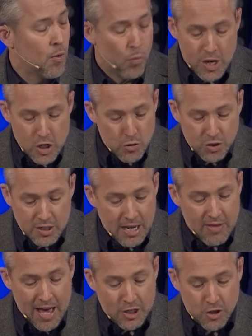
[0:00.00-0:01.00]
And when you
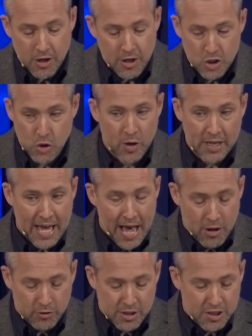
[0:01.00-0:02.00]
see that, you're going to join
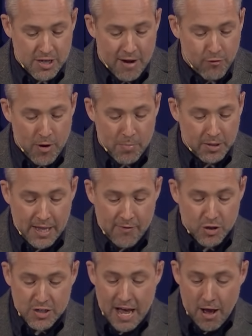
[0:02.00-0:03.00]
countless suffering
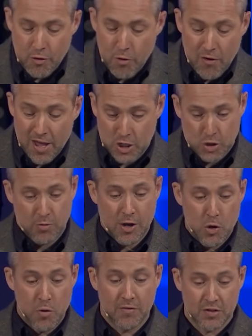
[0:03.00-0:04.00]
believers down through
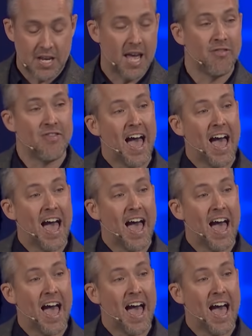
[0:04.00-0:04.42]
history who have said,